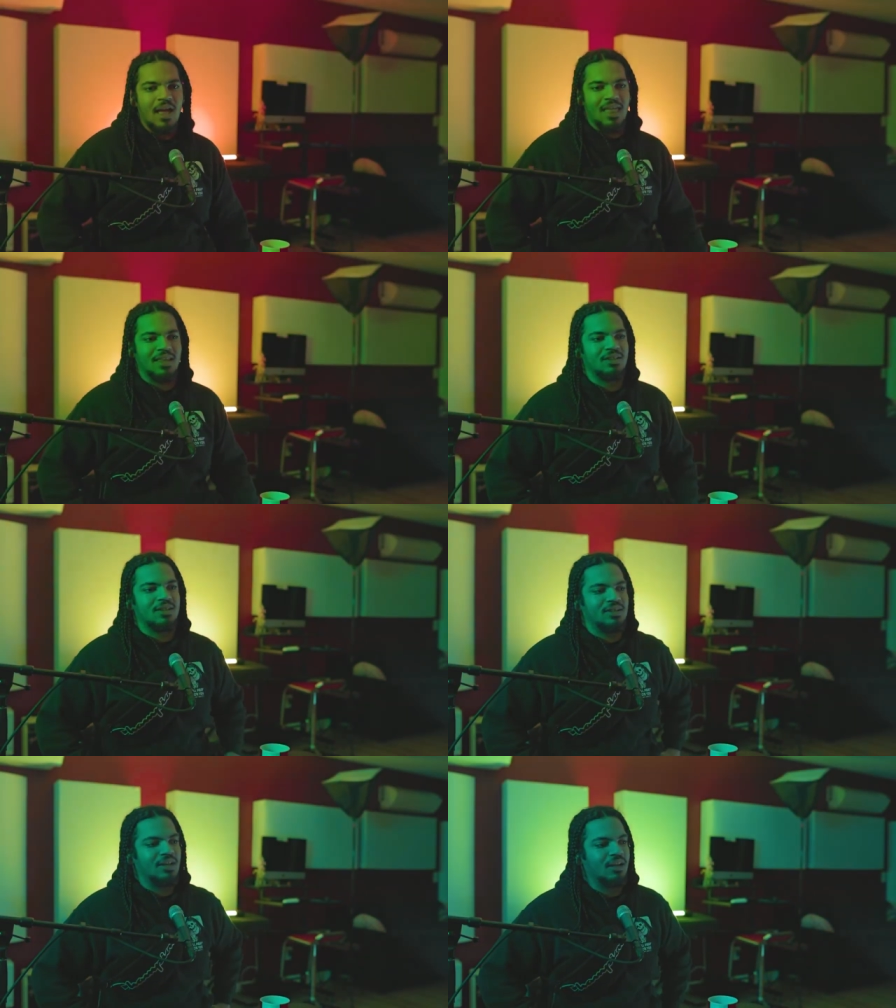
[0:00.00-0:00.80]
I think it's
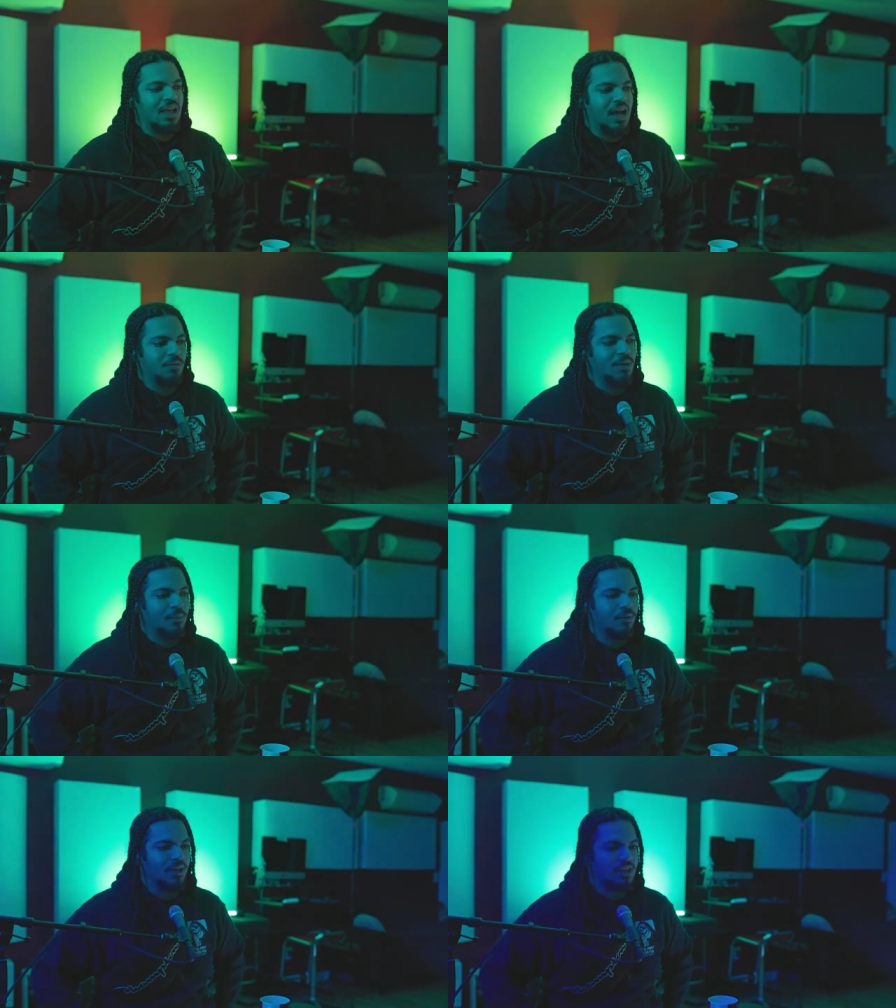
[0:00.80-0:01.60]
gonna take a lot of
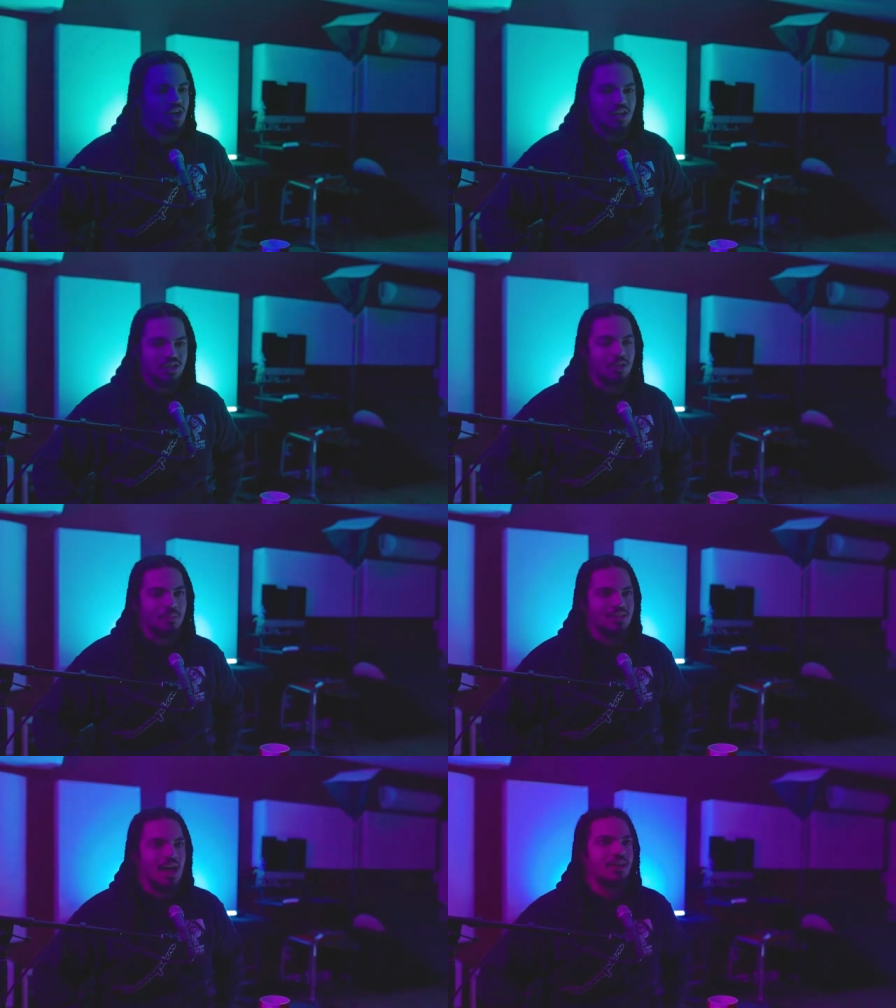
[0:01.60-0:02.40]
people like changing their
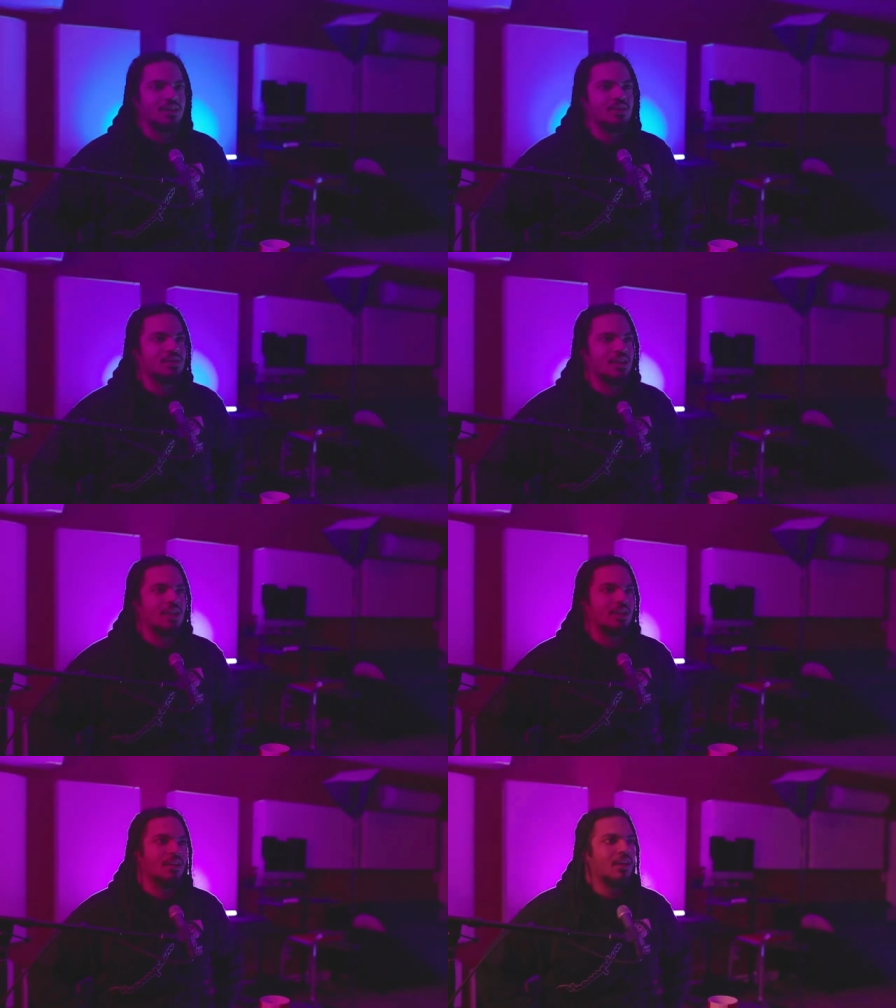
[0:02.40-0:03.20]
mentalities
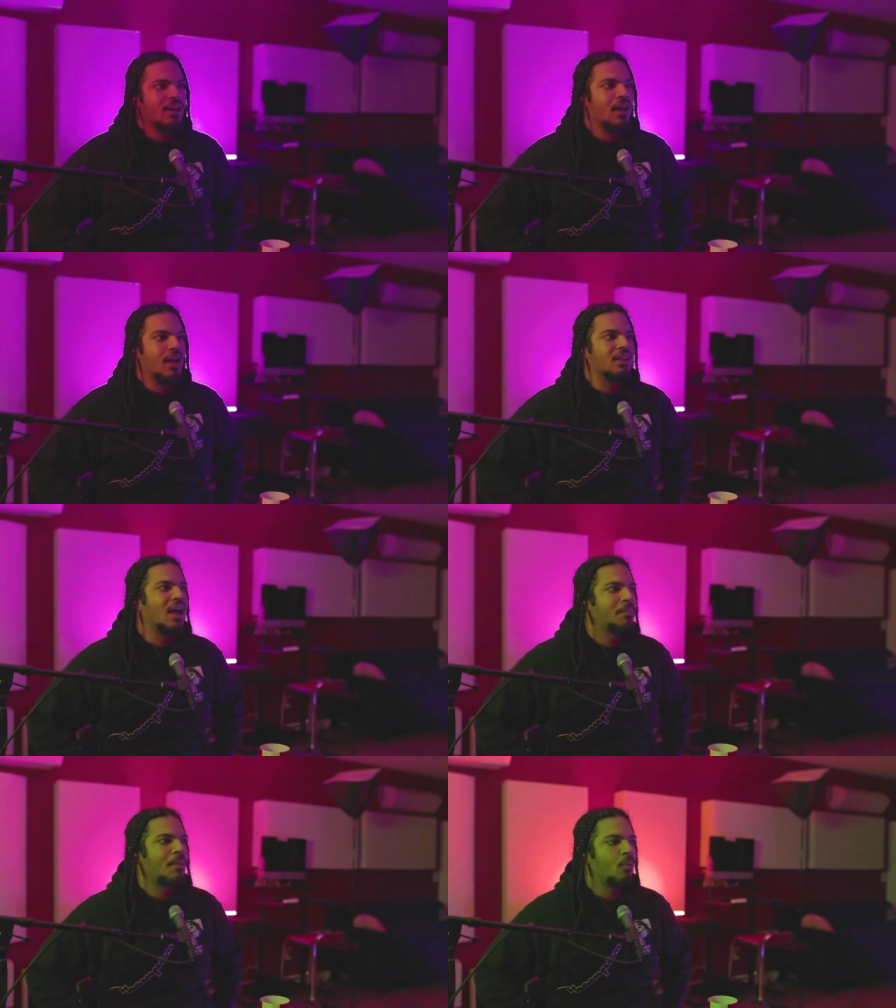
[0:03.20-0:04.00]
and a
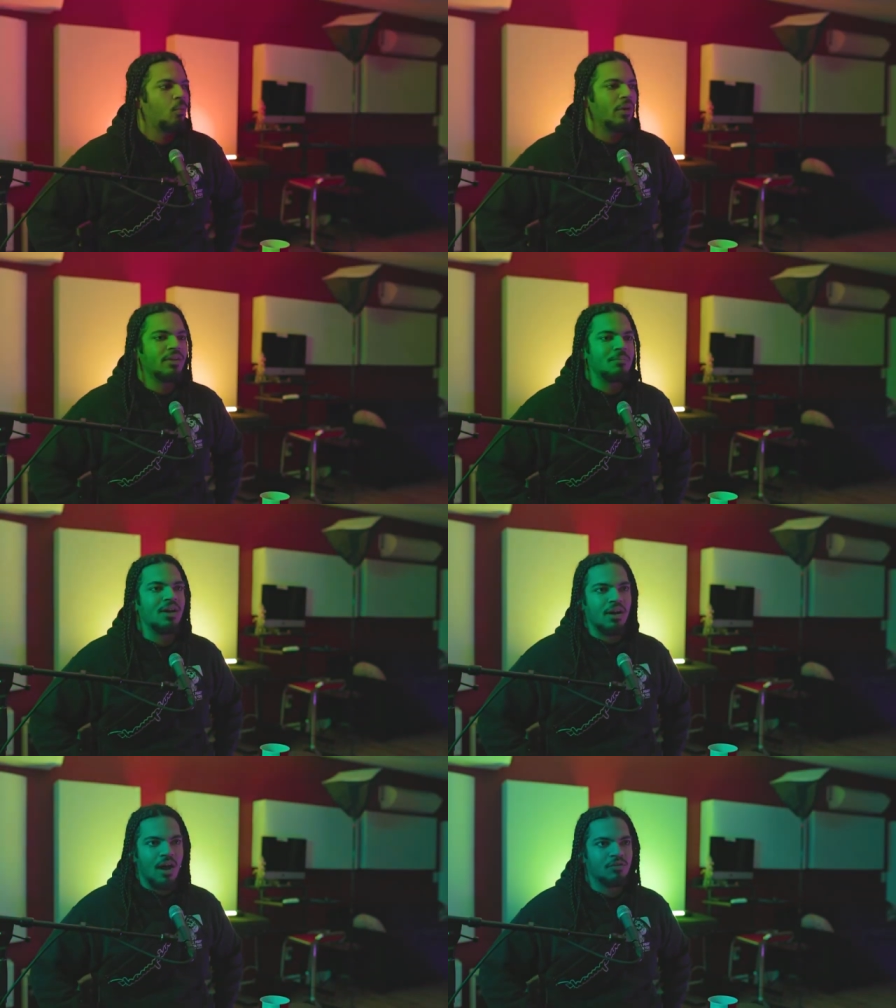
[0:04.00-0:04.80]
lot of people willing to be
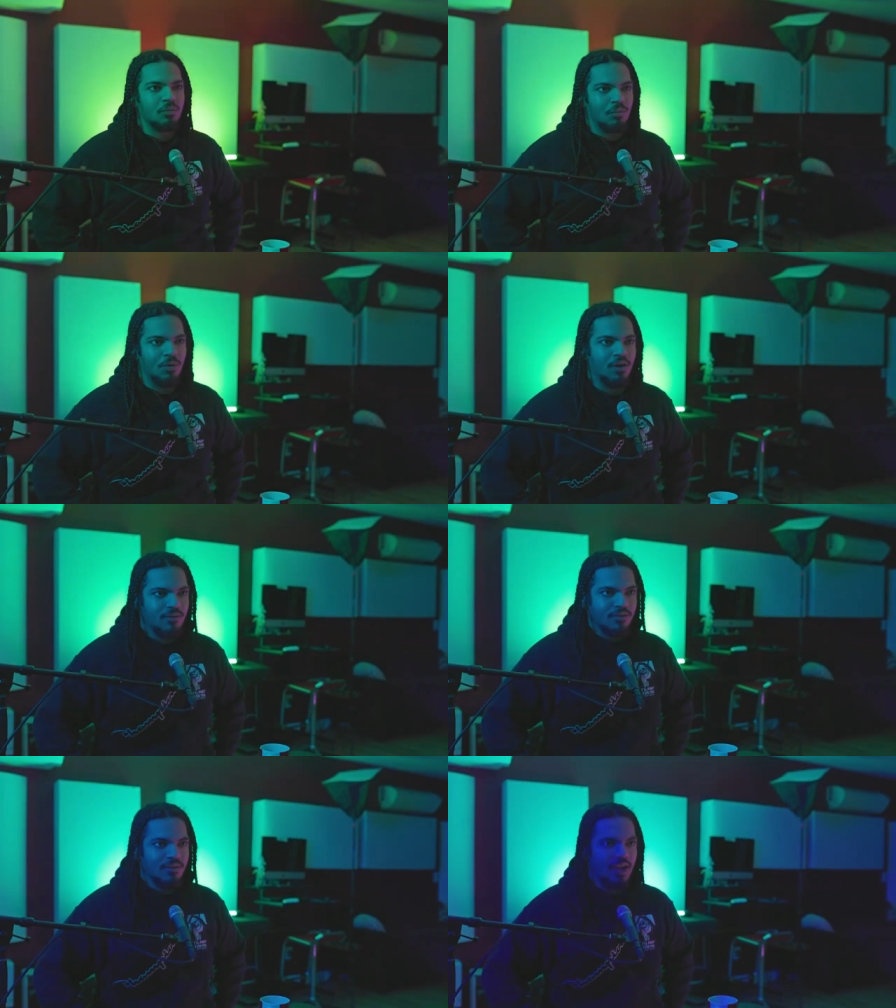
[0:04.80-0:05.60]
uncomfortable, bro.
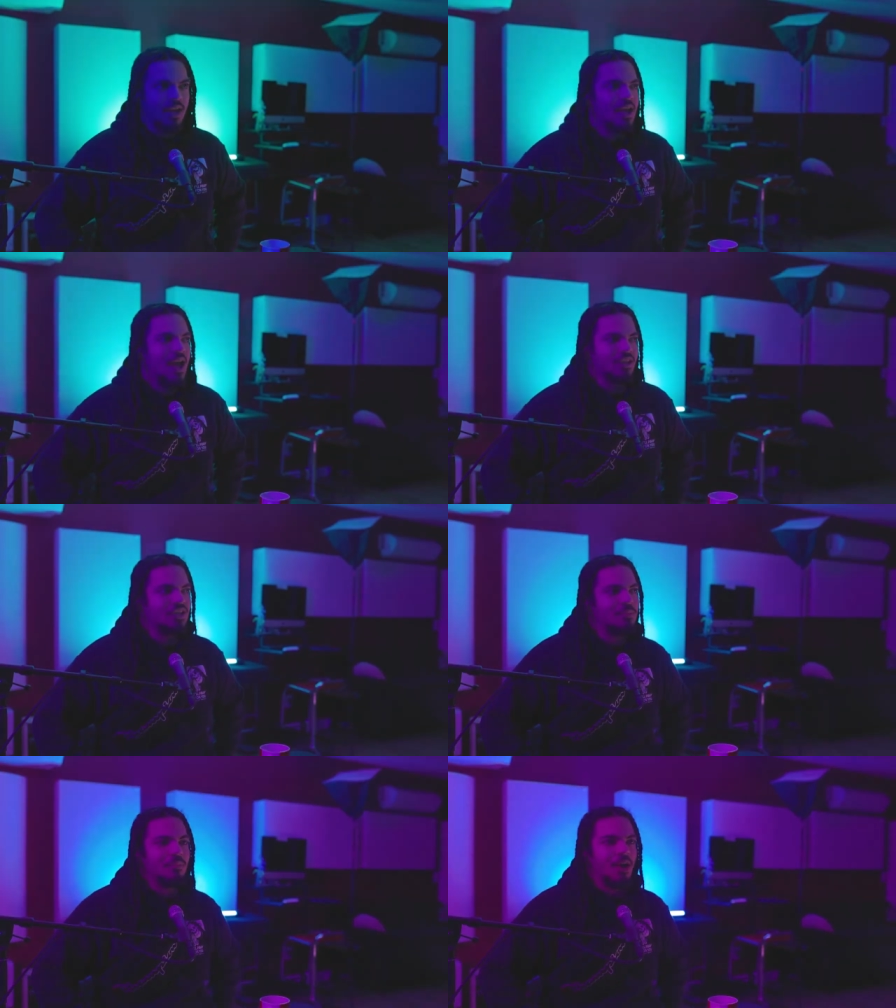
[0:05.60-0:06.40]
Yeah. Like I
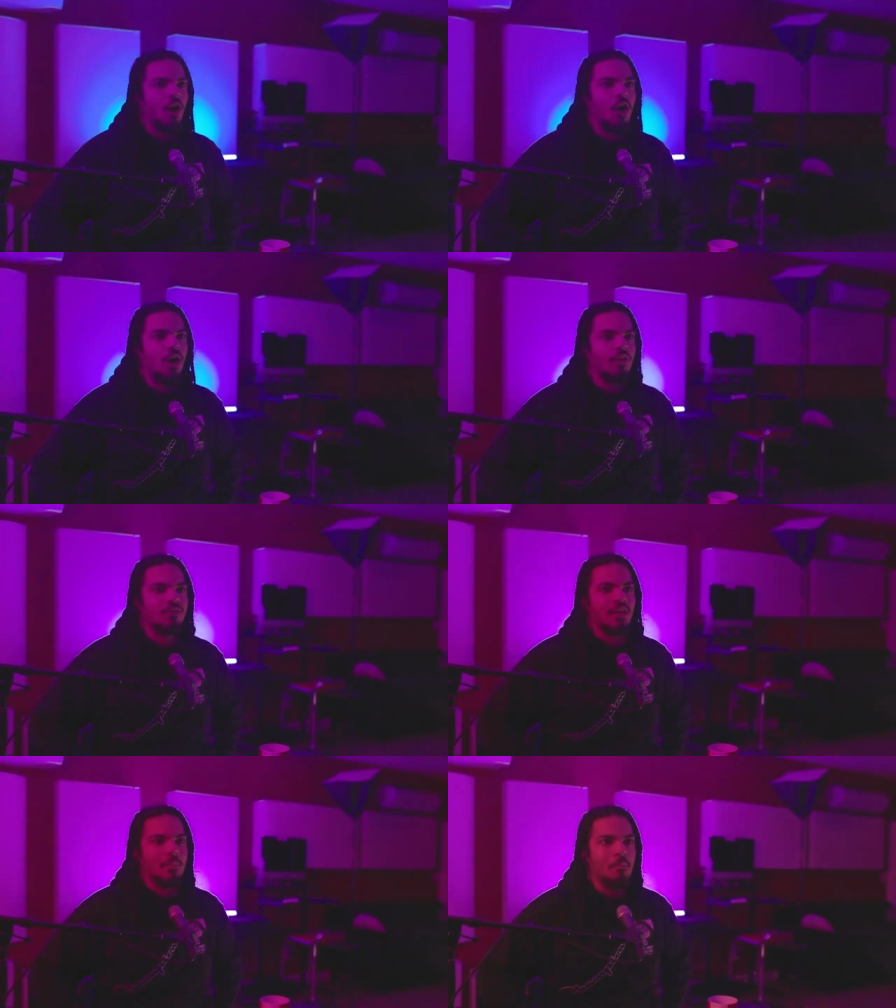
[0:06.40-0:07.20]
slept in my car
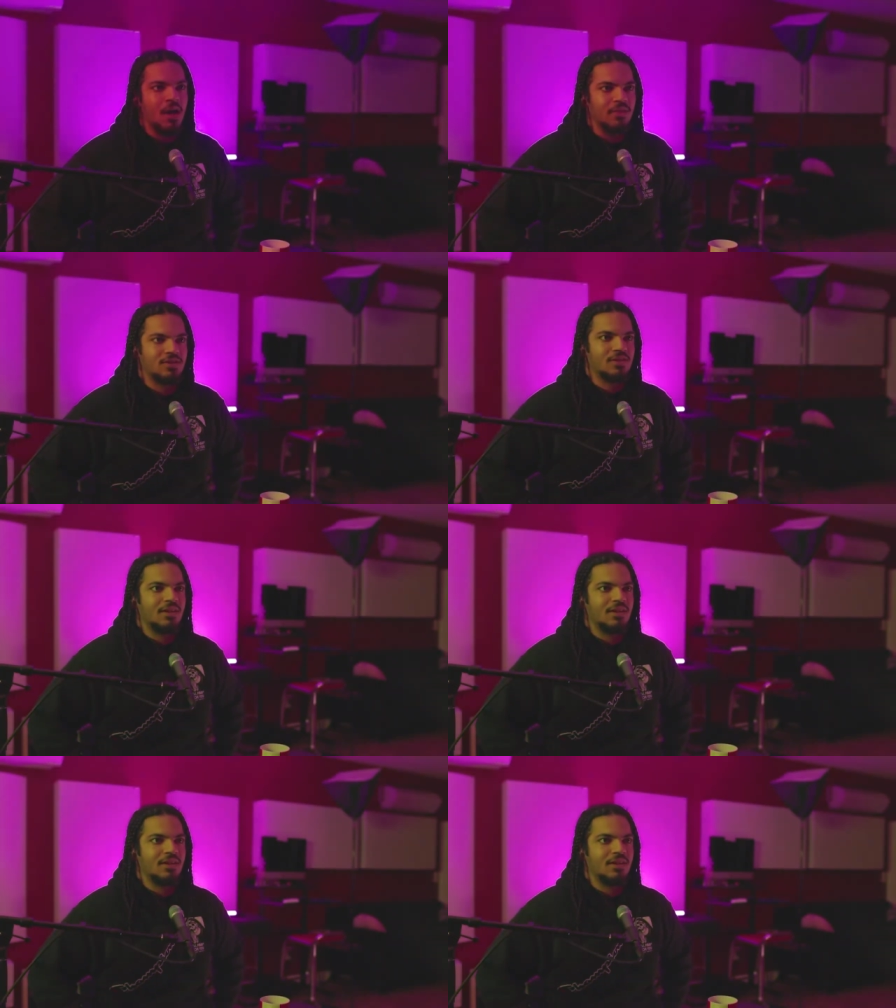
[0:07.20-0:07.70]
for like months, oh.